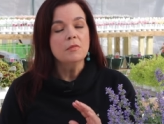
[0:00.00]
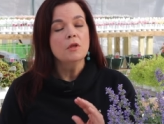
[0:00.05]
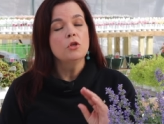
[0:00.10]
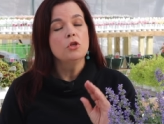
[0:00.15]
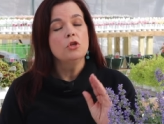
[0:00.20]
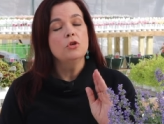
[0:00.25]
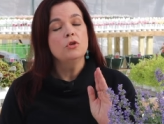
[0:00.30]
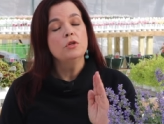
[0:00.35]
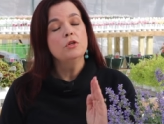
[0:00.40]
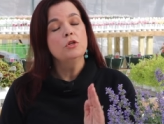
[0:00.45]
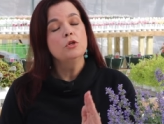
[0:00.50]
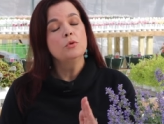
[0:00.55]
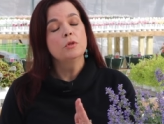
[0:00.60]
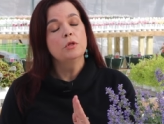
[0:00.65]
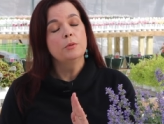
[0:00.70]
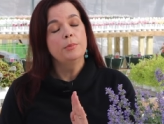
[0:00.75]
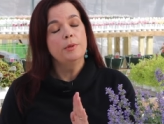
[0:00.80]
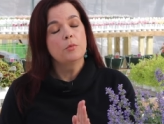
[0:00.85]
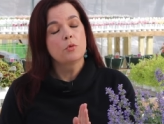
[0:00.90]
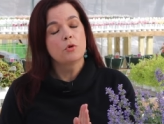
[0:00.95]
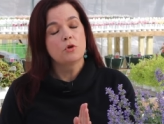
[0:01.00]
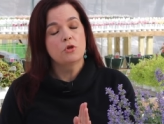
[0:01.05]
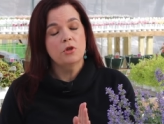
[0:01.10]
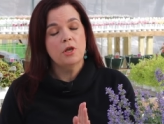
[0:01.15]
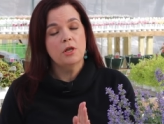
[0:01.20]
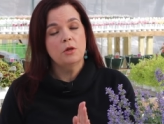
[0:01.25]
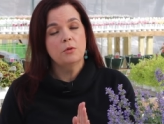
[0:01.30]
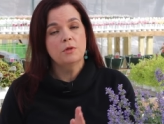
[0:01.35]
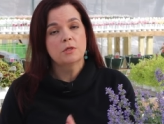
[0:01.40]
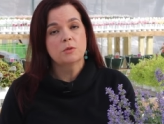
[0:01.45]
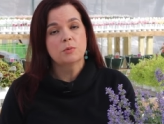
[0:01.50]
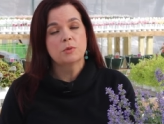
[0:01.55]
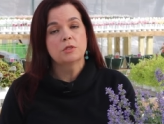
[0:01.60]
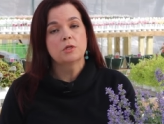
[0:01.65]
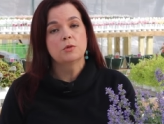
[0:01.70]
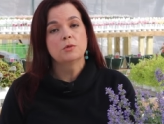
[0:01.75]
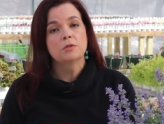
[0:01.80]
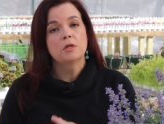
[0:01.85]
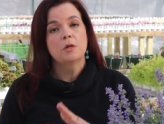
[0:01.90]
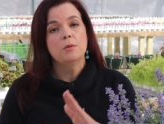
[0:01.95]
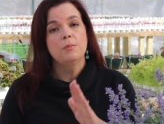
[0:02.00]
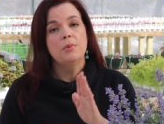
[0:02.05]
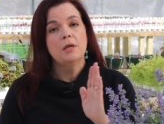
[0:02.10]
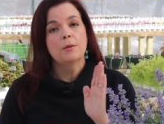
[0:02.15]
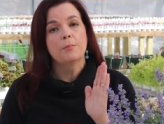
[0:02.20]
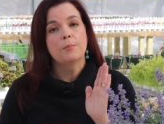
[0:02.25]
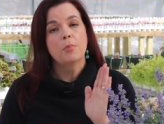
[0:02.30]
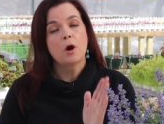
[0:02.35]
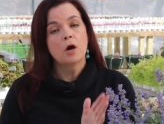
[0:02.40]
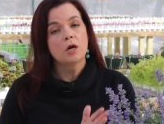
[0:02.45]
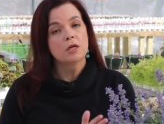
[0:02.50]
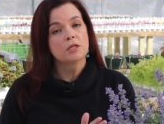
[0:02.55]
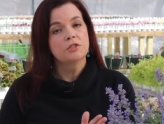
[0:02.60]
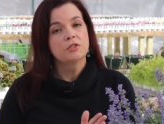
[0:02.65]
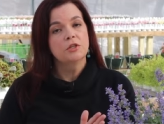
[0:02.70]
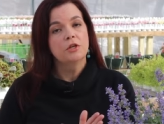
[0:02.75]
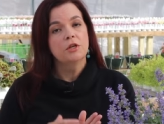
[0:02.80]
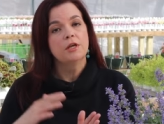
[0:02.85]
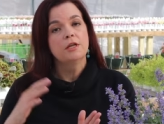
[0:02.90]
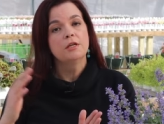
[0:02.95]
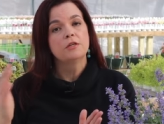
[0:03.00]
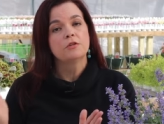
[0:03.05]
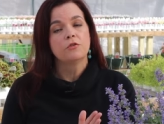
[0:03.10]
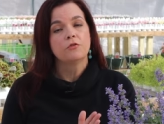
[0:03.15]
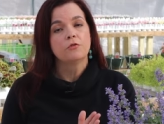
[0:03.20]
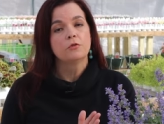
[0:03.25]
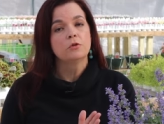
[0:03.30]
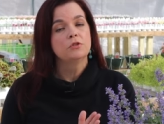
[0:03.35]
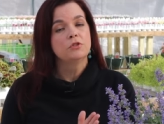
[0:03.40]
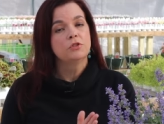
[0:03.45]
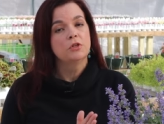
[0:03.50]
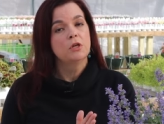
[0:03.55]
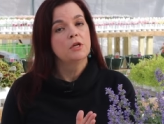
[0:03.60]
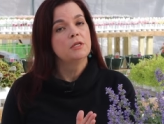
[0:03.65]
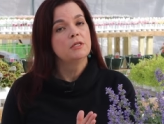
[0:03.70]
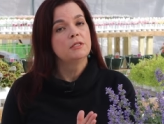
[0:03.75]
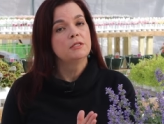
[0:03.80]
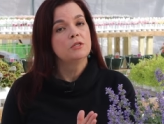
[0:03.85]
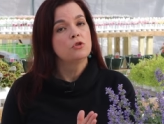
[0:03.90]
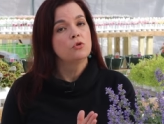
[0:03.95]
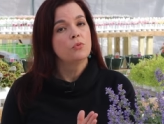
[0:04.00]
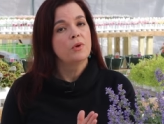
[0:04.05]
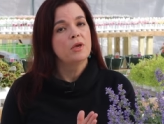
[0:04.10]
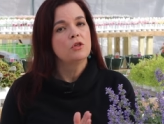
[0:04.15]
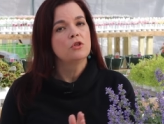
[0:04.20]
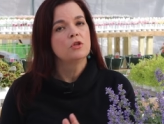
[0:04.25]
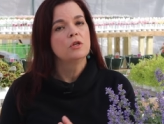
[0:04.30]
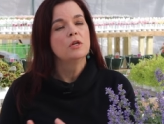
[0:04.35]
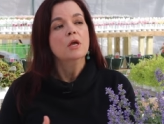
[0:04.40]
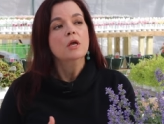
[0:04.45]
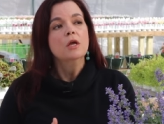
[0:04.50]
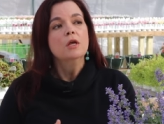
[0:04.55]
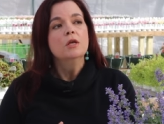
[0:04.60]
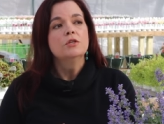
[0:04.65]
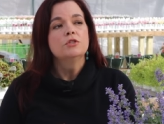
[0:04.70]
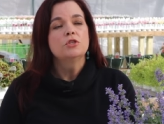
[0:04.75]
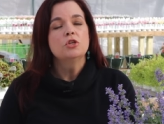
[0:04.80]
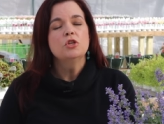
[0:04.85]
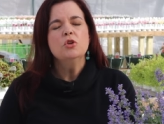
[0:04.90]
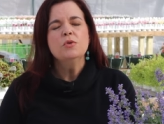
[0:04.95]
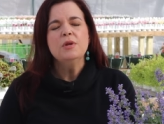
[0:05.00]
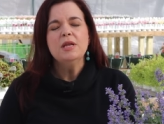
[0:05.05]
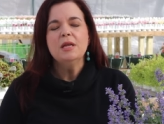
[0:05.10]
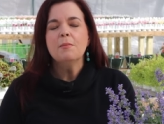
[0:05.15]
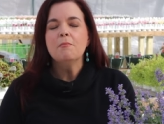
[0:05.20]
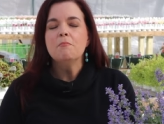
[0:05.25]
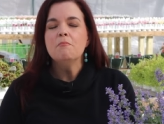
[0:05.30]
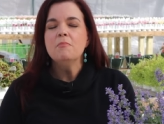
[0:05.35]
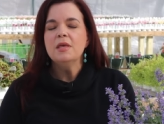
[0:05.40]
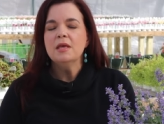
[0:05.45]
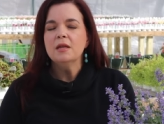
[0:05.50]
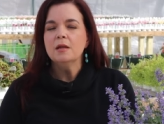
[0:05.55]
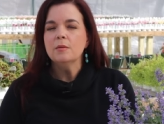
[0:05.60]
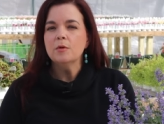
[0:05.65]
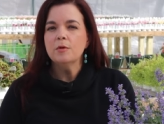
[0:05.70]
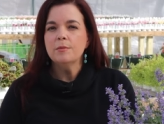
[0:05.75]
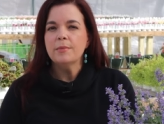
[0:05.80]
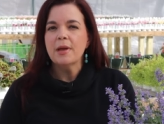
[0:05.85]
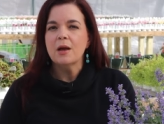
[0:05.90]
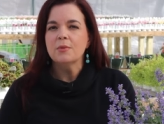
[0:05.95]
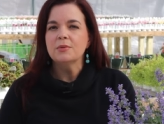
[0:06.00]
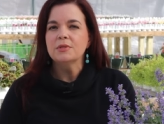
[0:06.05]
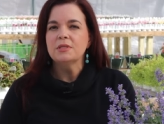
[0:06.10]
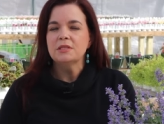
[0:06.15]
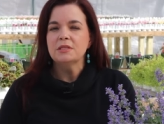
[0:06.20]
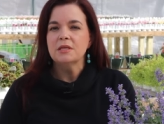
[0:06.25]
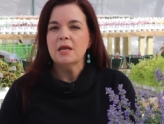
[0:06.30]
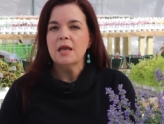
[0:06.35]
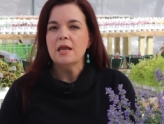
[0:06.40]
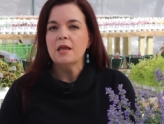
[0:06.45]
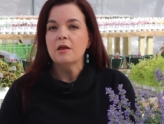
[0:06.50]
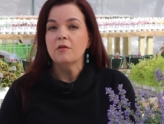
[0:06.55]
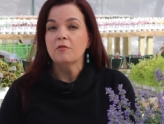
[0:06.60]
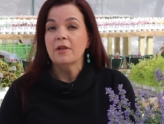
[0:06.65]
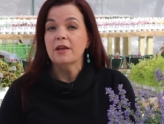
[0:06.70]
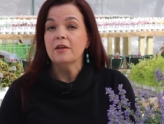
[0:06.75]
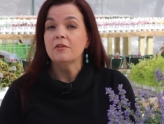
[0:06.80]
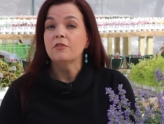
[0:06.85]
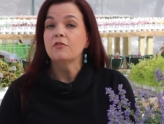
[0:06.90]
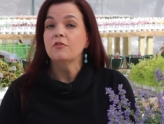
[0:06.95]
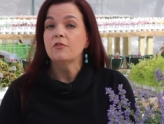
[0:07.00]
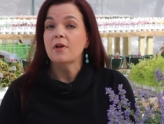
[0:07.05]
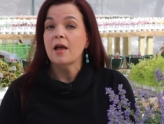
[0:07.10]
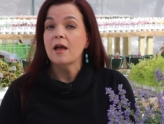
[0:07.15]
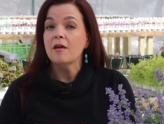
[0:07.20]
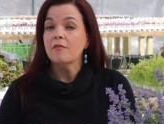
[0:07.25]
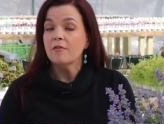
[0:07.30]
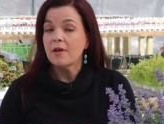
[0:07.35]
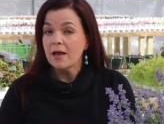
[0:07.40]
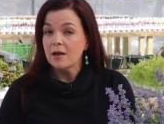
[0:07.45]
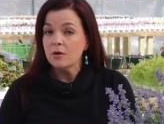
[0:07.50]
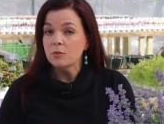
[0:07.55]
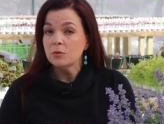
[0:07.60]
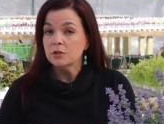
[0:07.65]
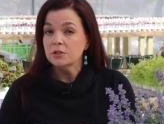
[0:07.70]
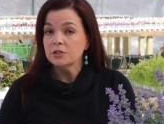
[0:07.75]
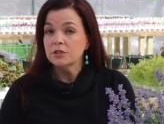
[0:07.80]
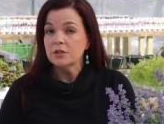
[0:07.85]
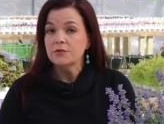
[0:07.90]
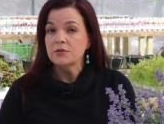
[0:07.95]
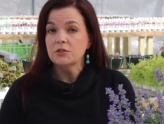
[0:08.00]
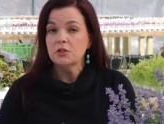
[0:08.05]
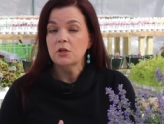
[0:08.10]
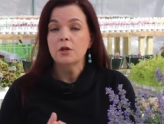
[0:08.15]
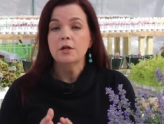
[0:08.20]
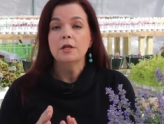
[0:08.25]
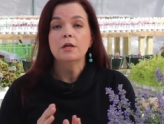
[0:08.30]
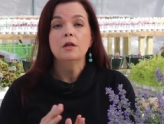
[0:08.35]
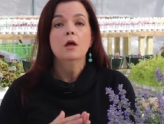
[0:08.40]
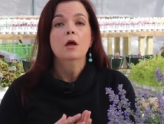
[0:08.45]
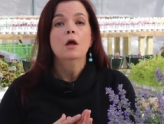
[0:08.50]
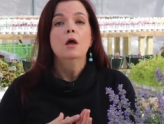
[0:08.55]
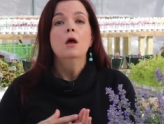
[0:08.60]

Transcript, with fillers: You can do a little bit more shade on this one. So it's going to be a part sun to full sun situation. So you need a minimum, I would say, of like five hours of sun